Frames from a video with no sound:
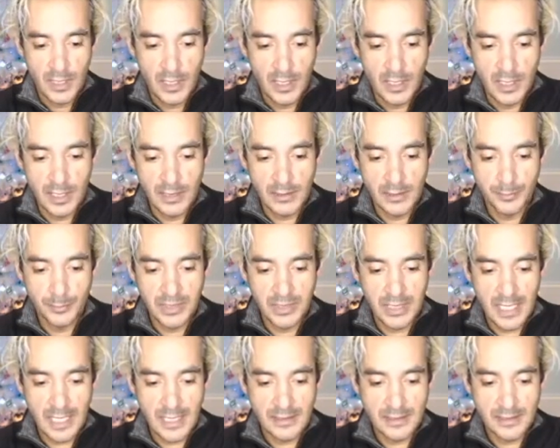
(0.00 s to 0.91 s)
On the
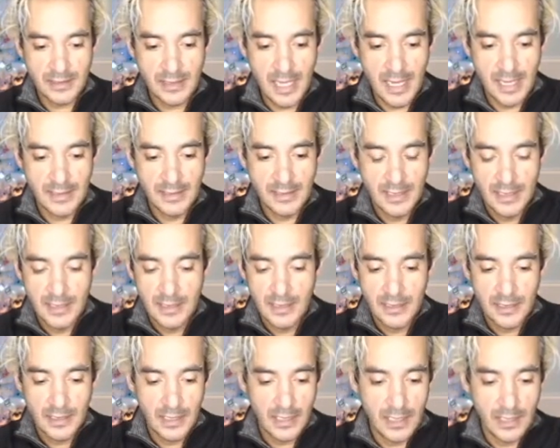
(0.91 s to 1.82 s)
plus side,
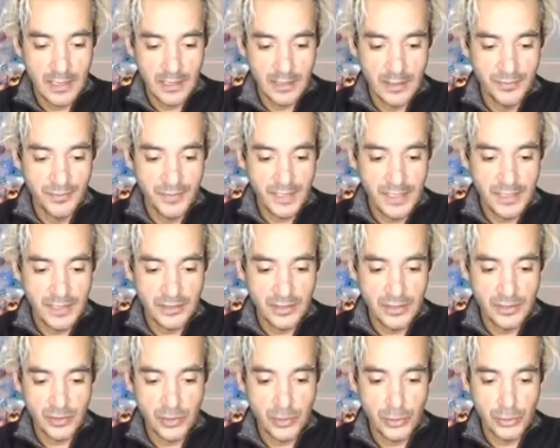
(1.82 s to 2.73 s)
uh, Venus
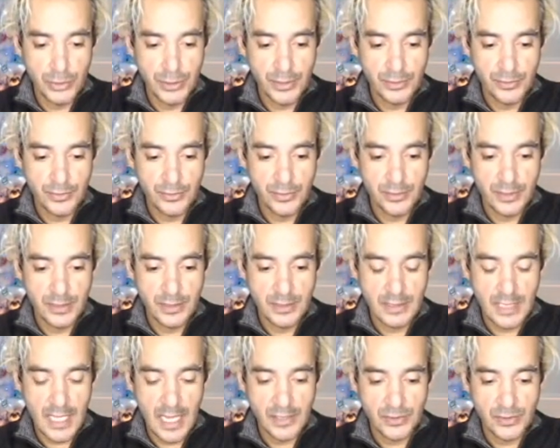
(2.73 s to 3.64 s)
is cruising through
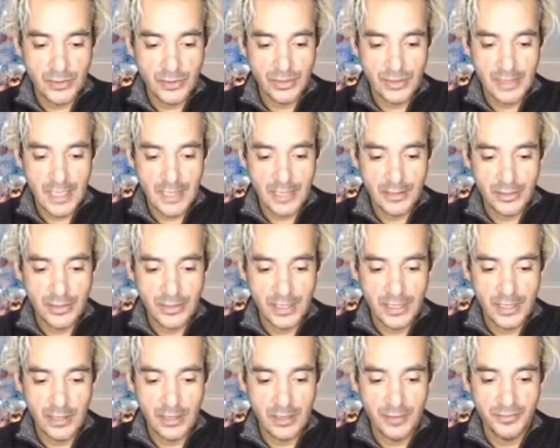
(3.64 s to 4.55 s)
this astro sector
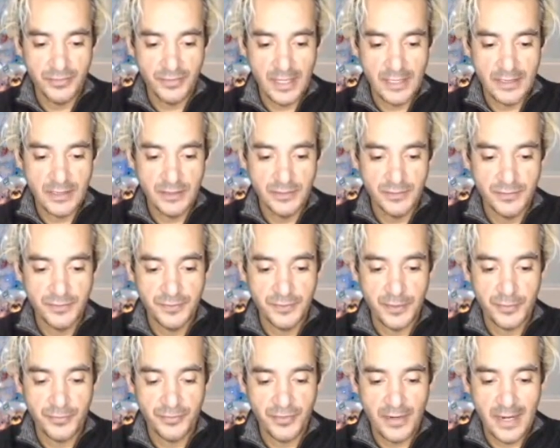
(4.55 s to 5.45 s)
here of friends and
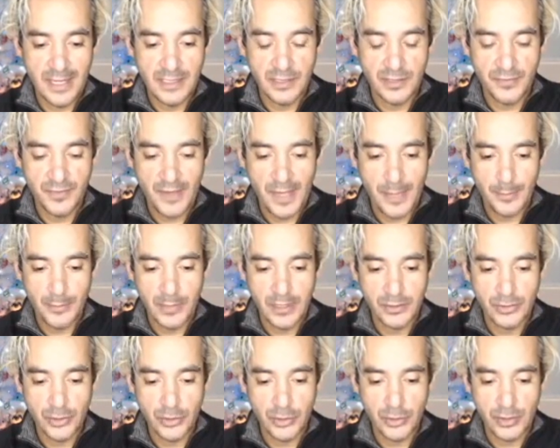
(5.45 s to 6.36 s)
friends, family,
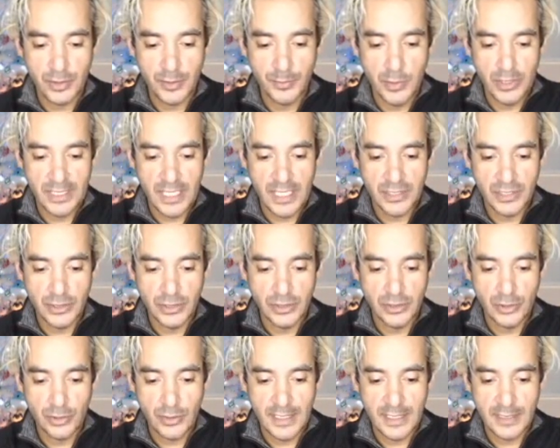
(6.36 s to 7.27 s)
and tr
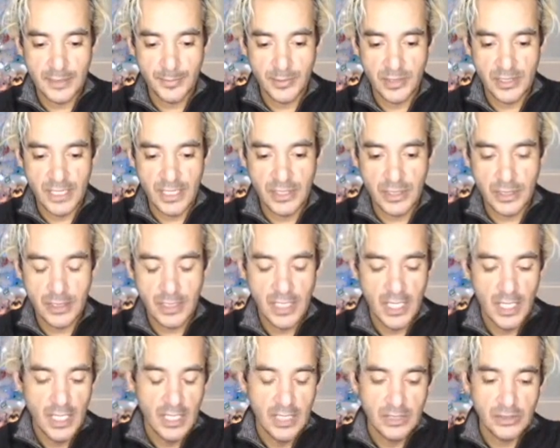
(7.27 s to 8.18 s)
communications, transportation.
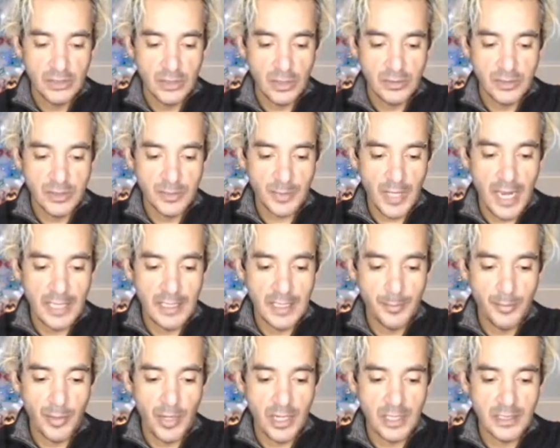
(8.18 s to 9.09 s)
So it's highly
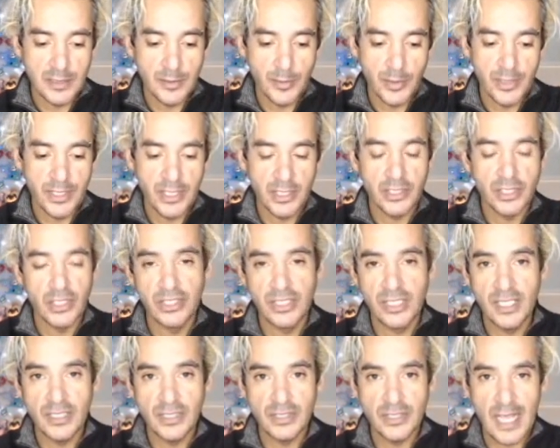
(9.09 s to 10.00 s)
possible that good
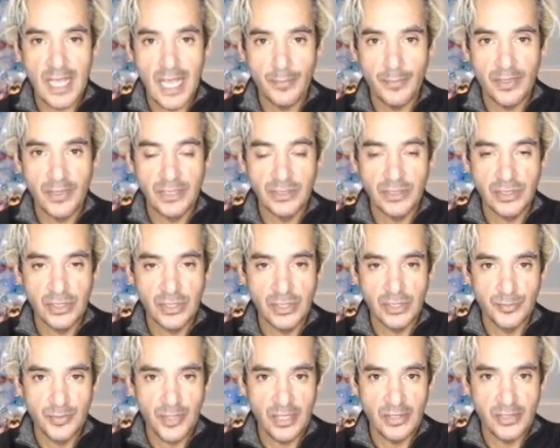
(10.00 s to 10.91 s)
things are happening to
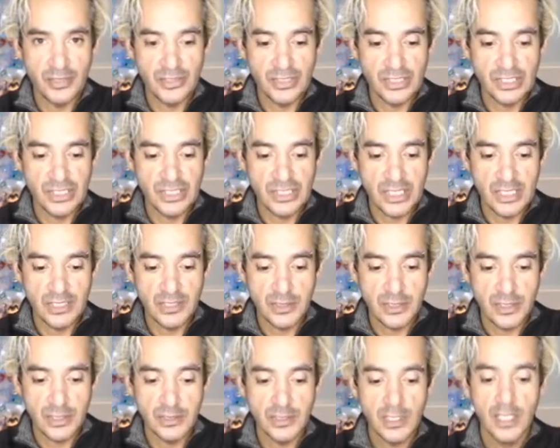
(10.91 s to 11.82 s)
your brothers and
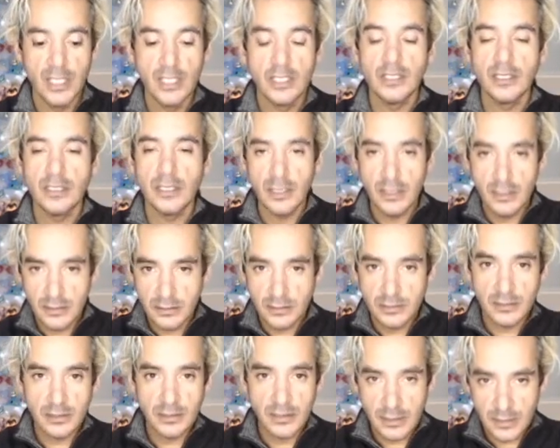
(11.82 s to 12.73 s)
sisters. You know,
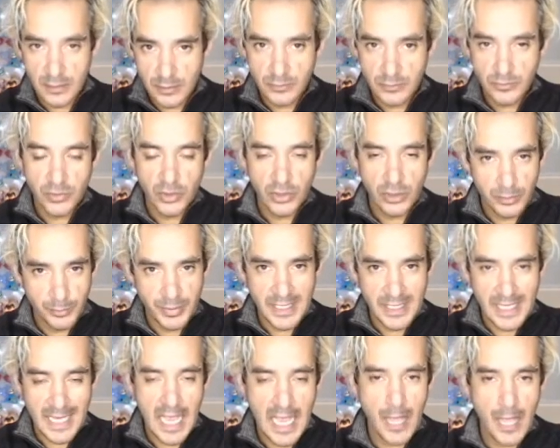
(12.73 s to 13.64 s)
so let them, you know,
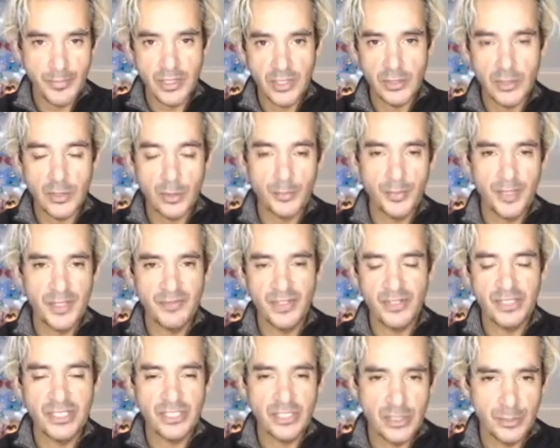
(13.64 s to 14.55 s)
be happy. You know, be
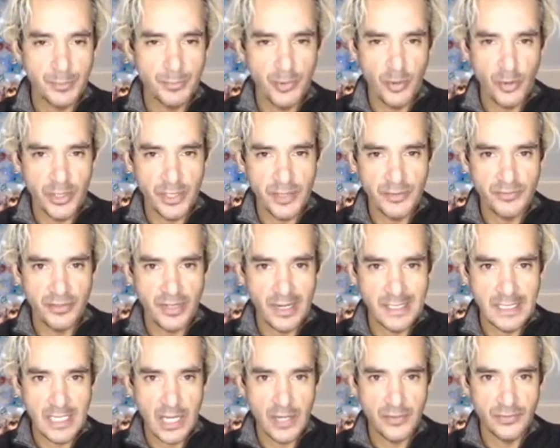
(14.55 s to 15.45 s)
very supportive
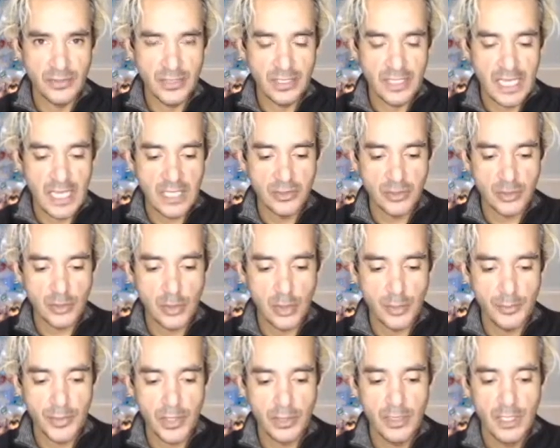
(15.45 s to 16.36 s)
right now if you can,
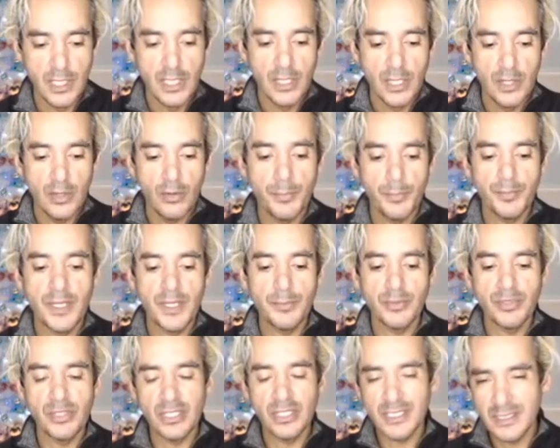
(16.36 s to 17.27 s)
Scorpio, or
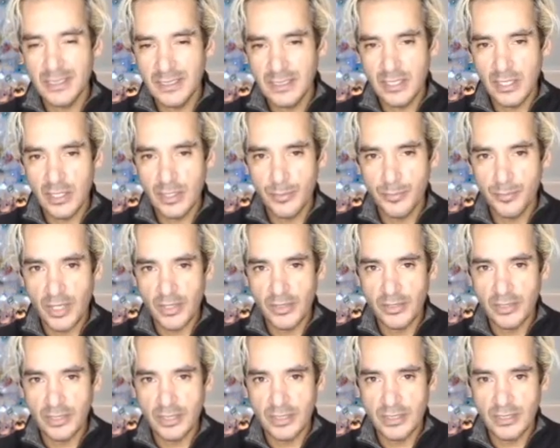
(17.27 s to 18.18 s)
people you consider
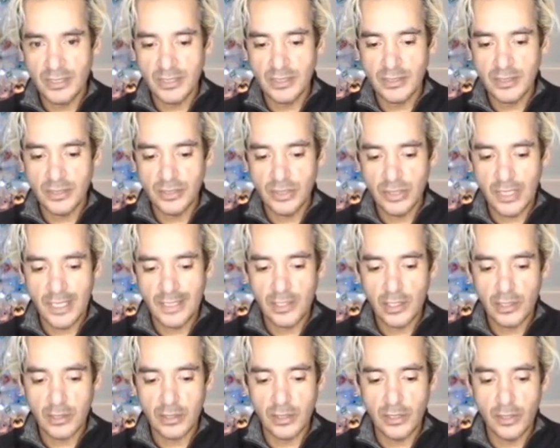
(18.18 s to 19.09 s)
brothers and sisters, like
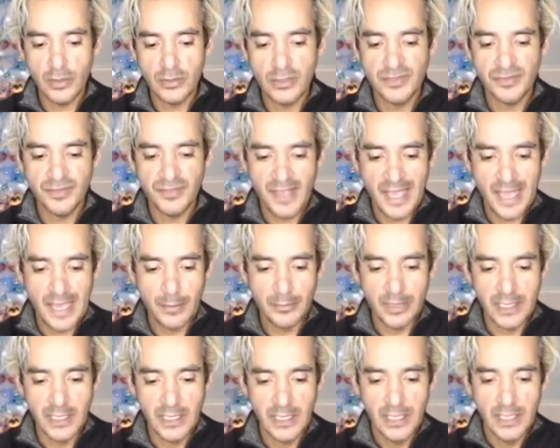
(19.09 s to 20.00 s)
your close
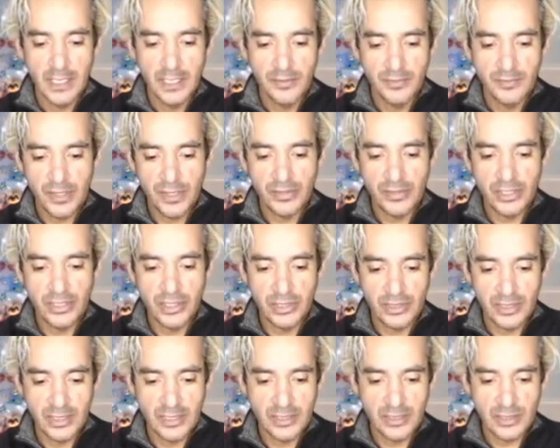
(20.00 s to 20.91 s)
family. Very
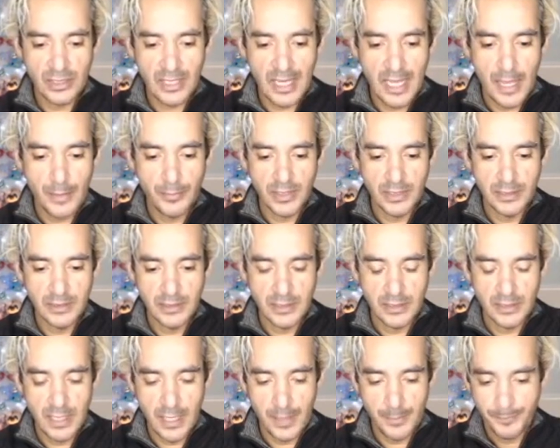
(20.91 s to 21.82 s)
good things are happening
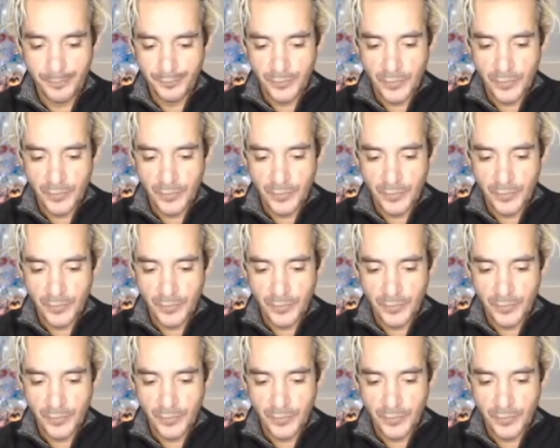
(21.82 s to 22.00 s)
to them.